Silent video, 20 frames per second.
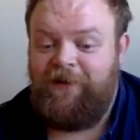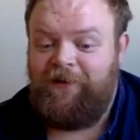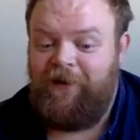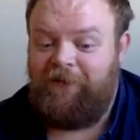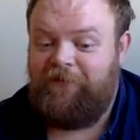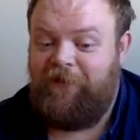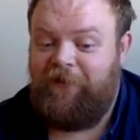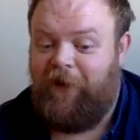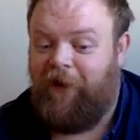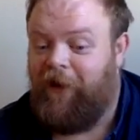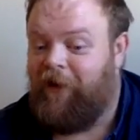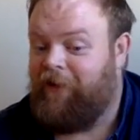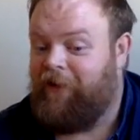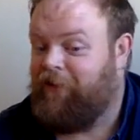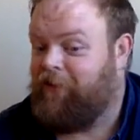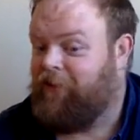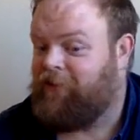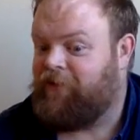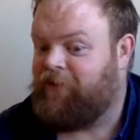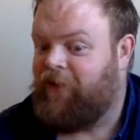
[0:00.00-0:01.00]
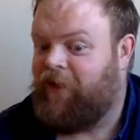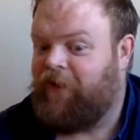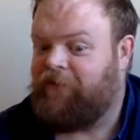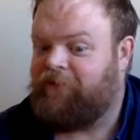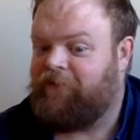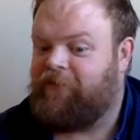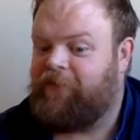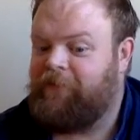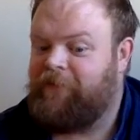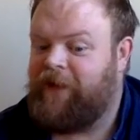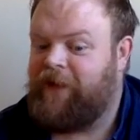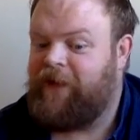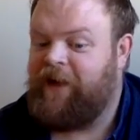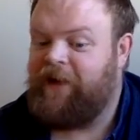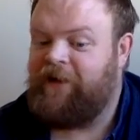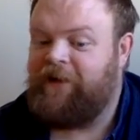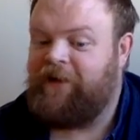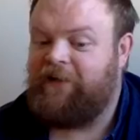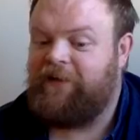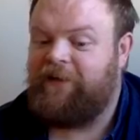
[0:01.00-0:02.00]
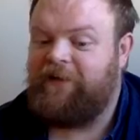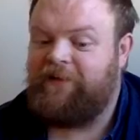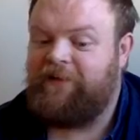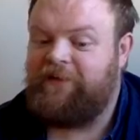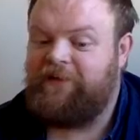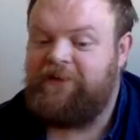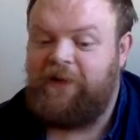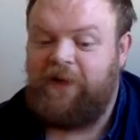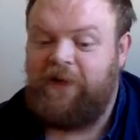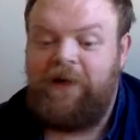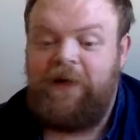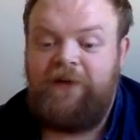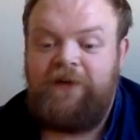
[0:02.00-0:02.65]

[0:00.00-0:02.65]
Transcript: The further off from England,